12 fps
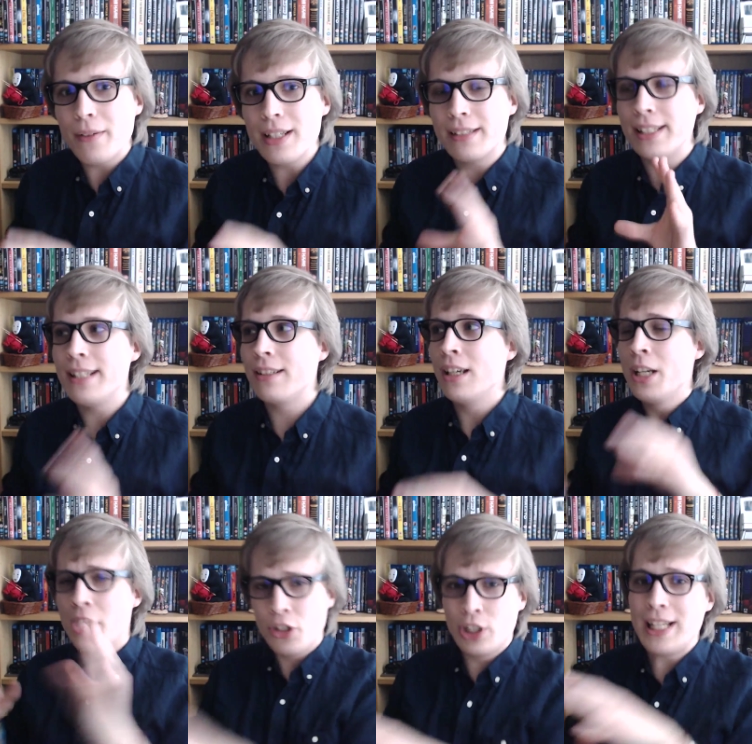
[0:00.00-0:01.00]
in a sense
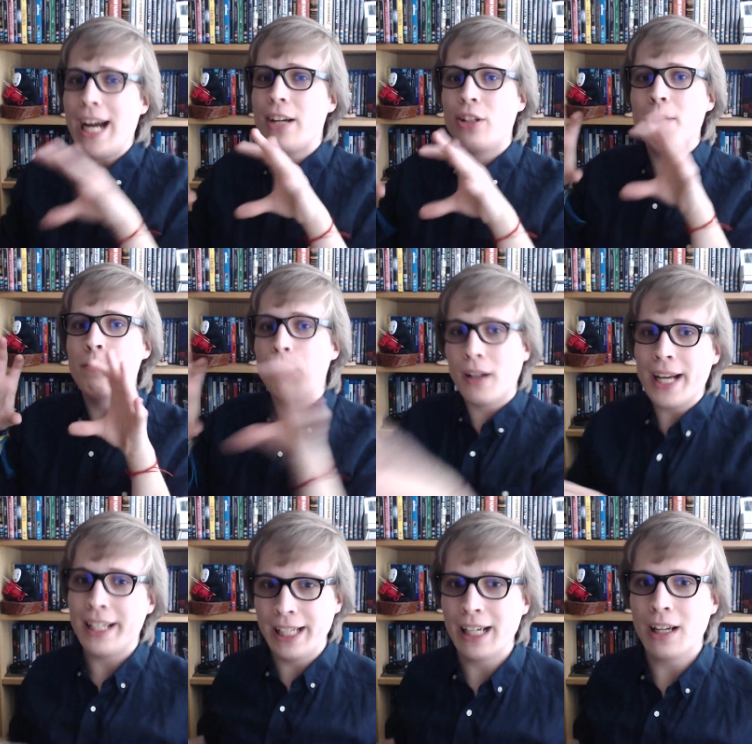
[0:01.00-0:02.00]
she's actually
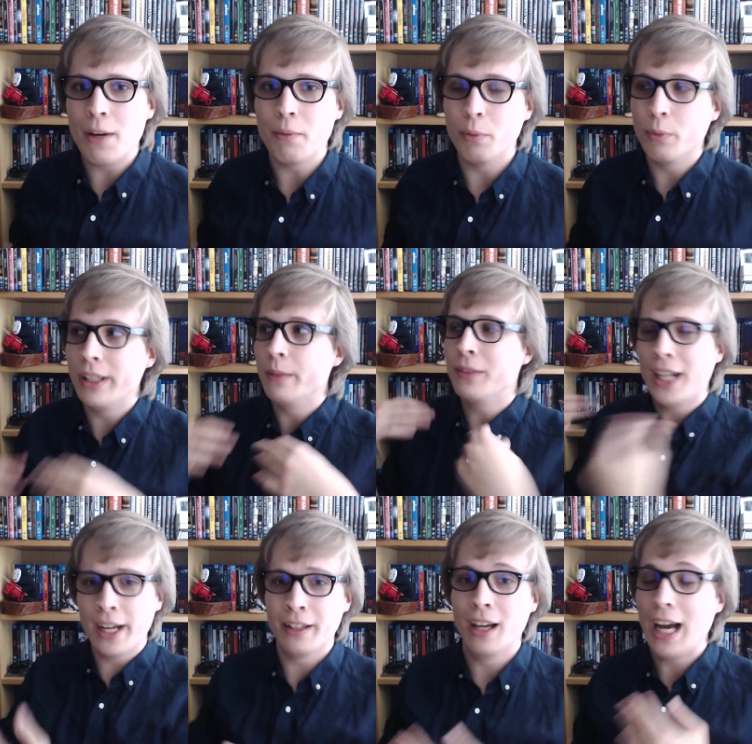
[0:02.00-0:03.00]
blindly in love with
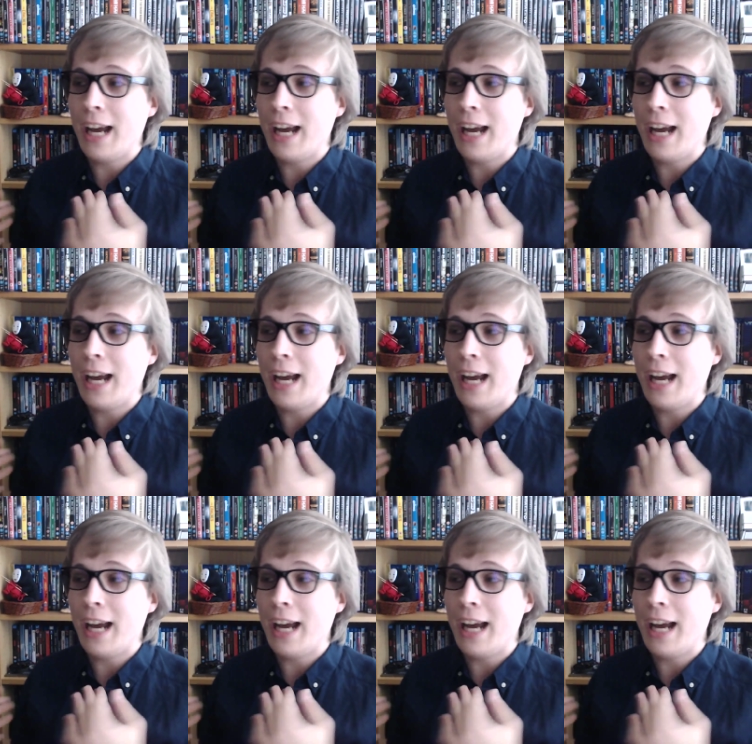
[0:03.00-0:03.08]
Anna.